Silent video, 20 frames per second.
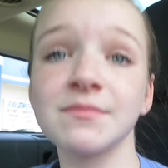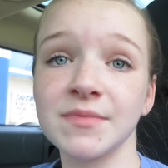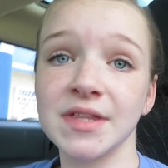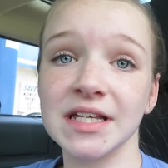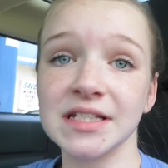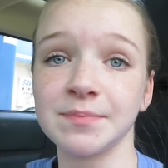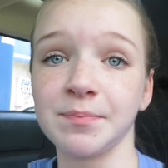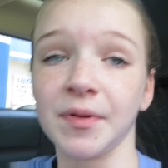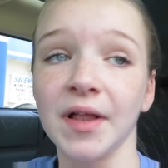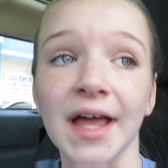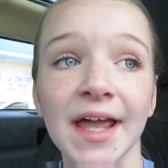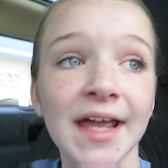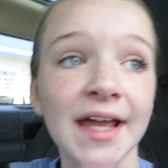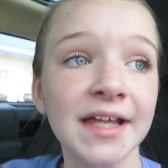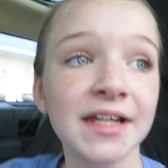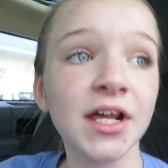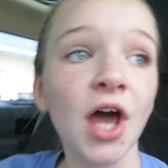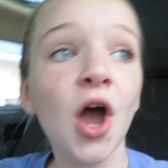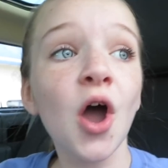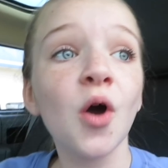some things
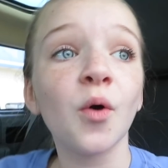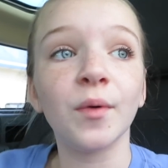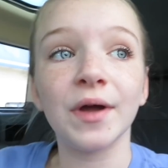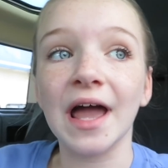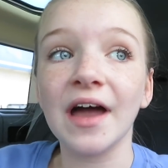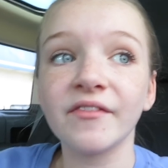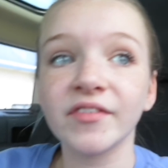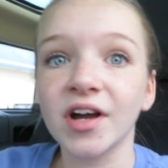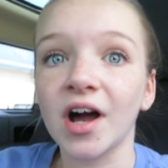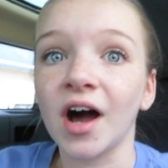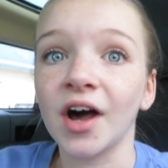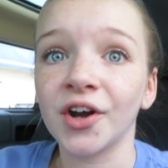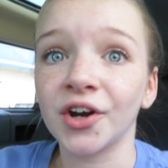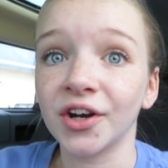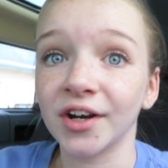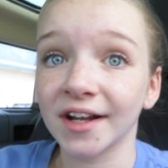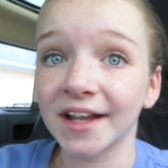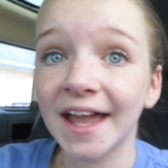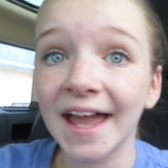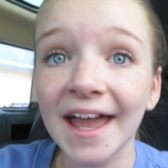planned. We haven't gotten
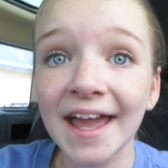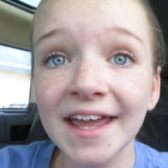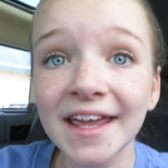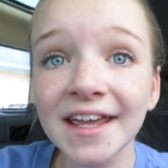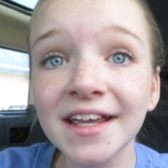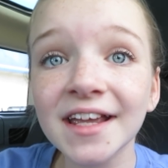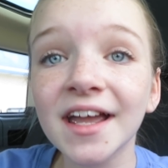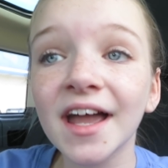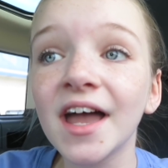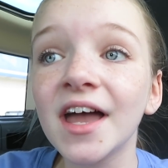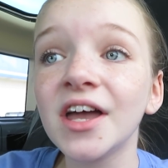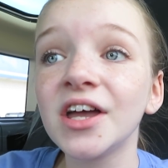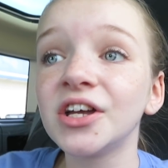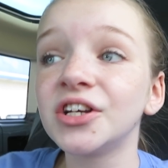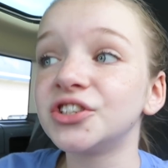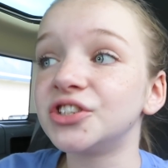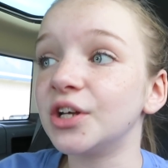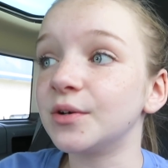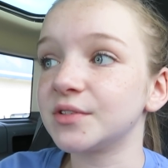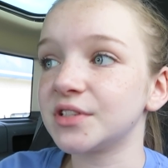her a cake.
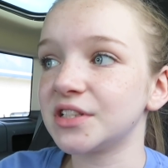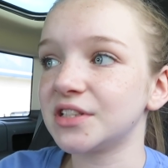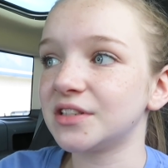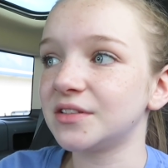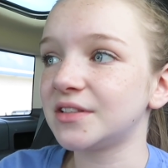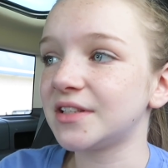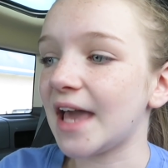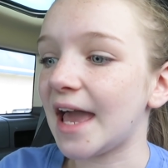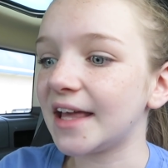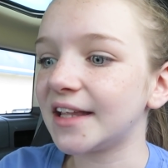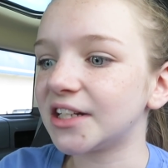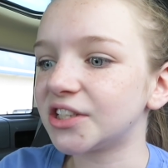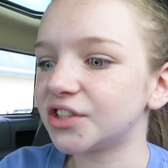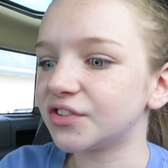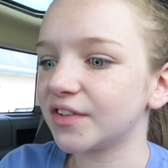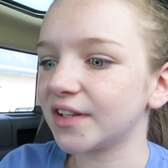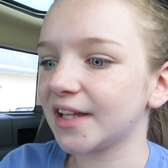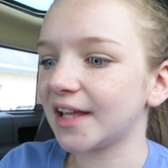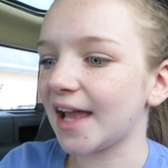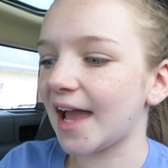There was this cake that
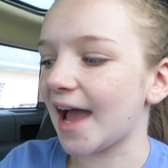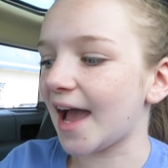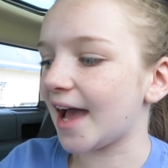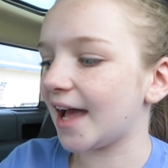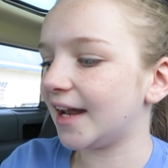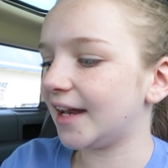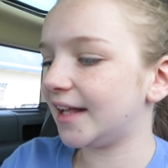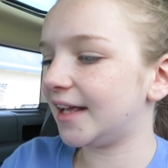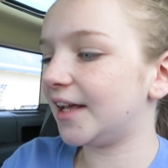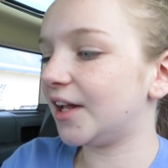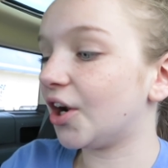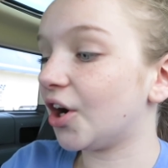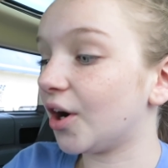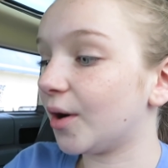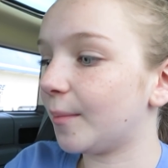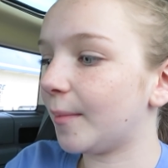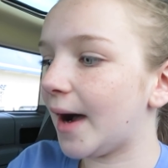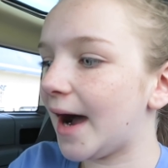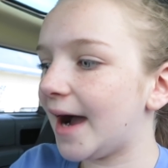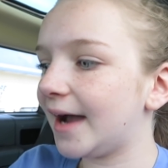she really had in
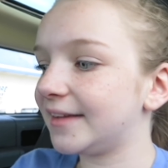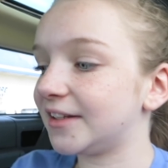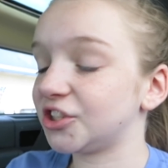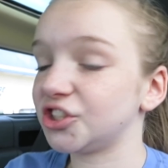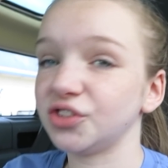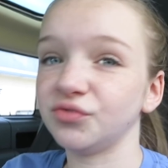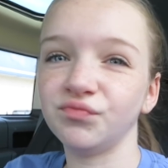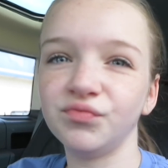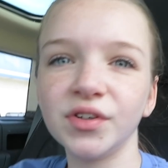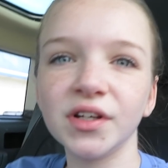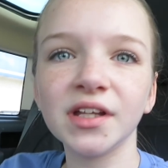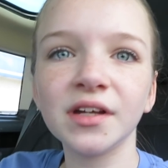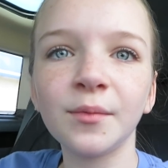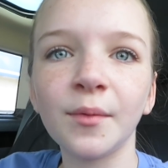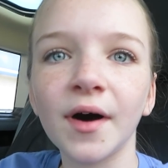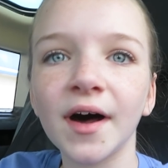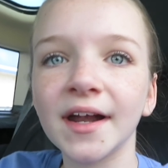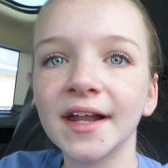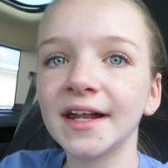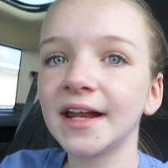her mind that she really
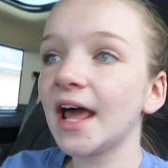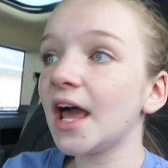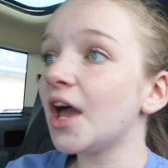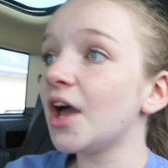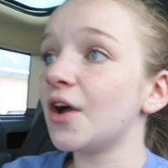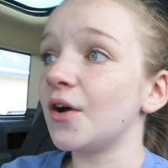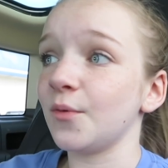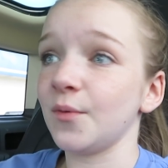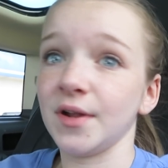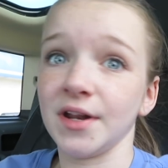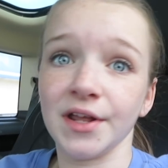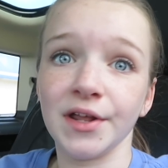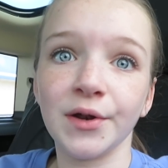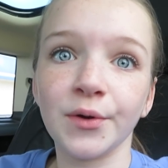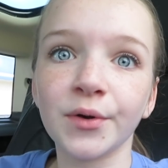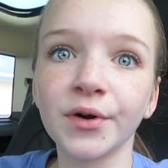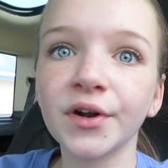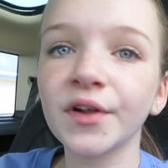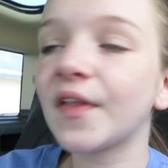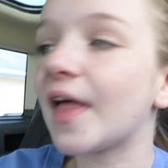wanted. We
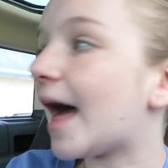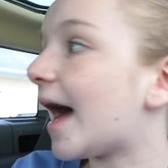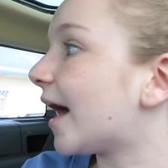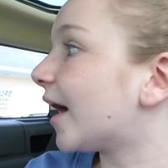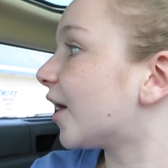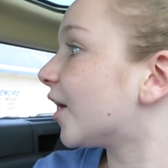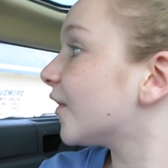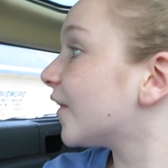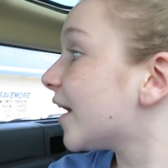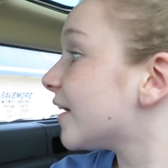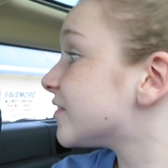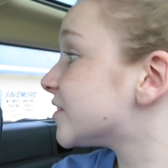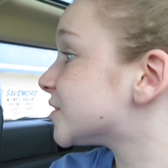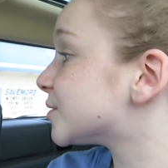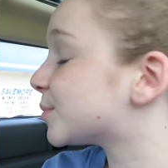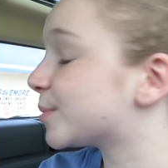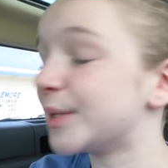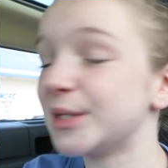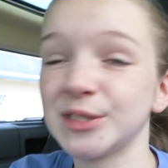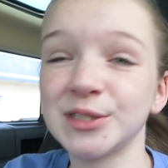didn't order that. Our lives
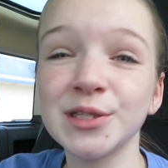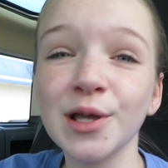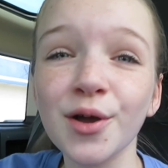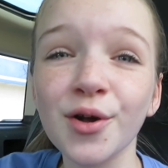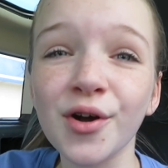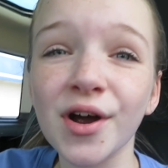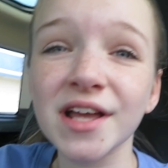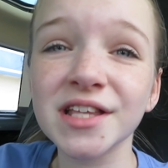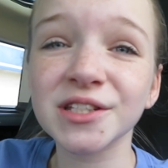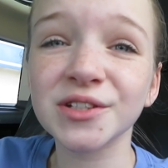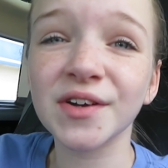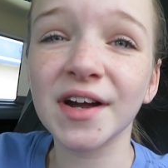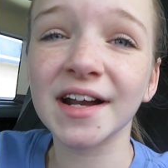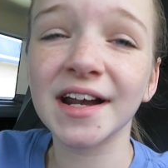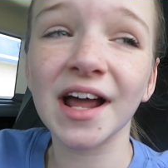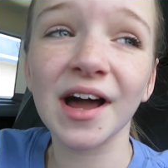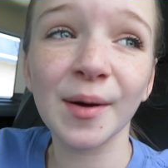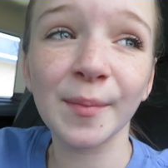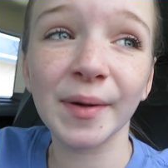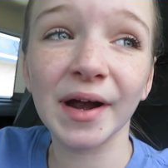have been so crazy
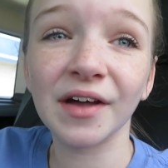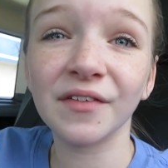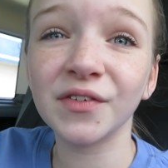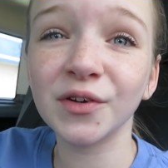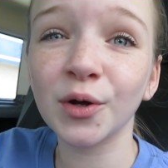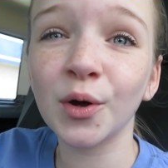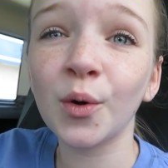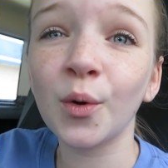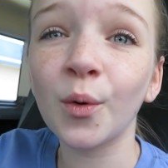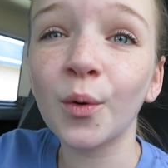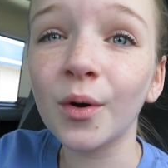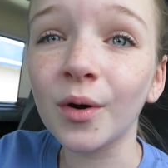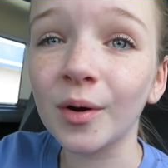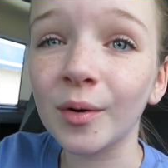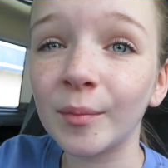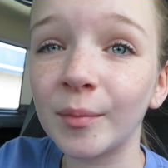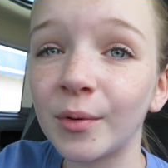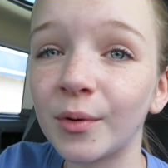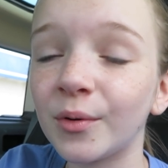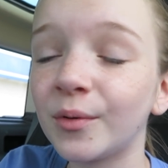right now, but I feel
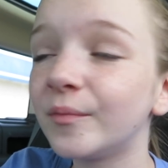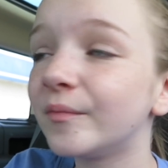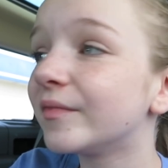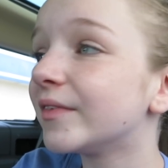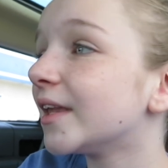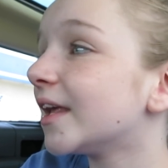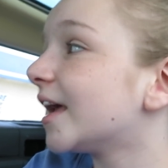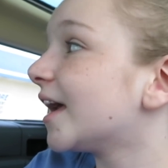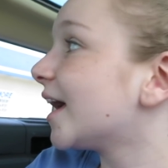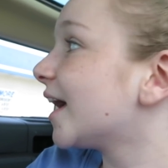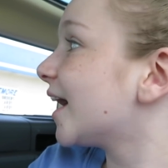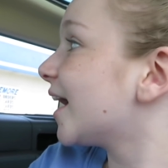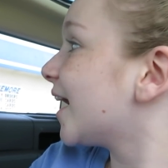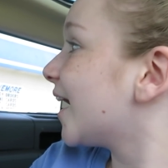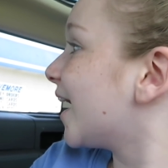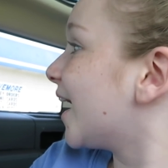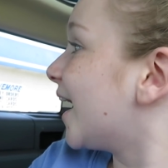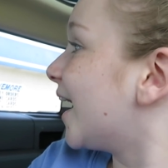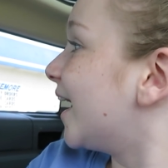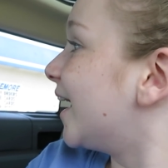horrible.
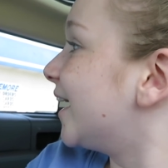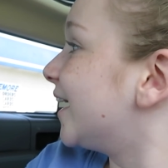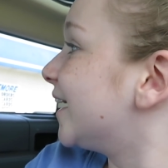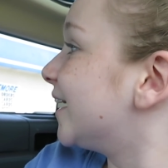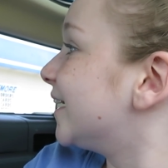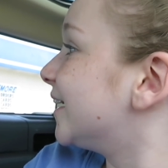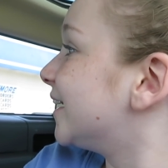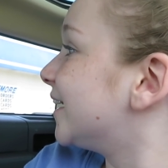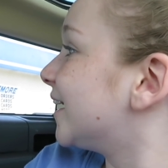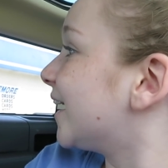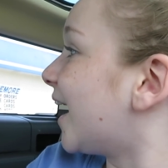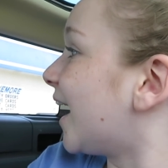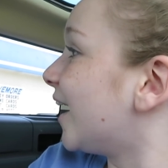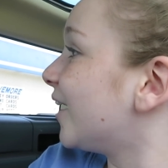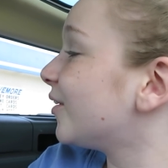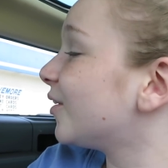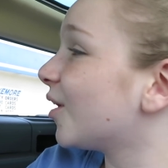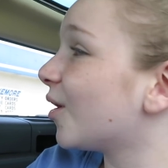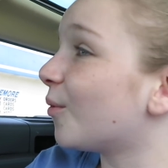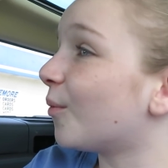And
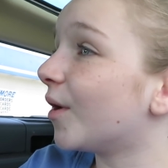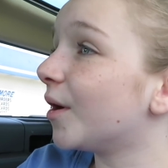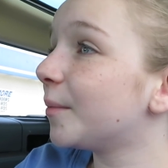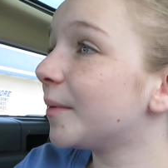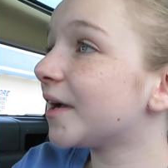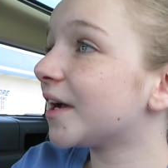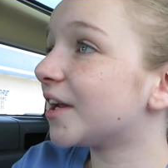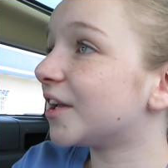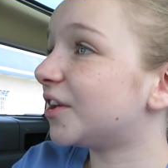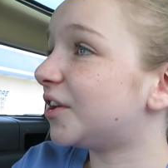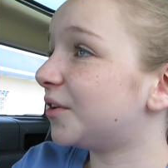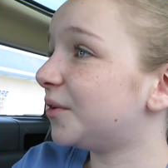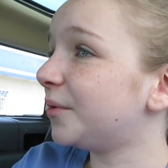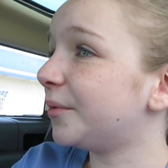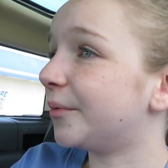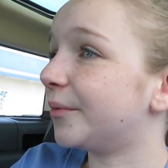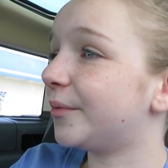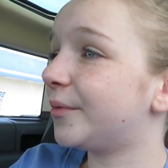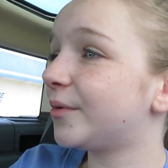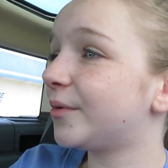I don't know, what are we gonna do?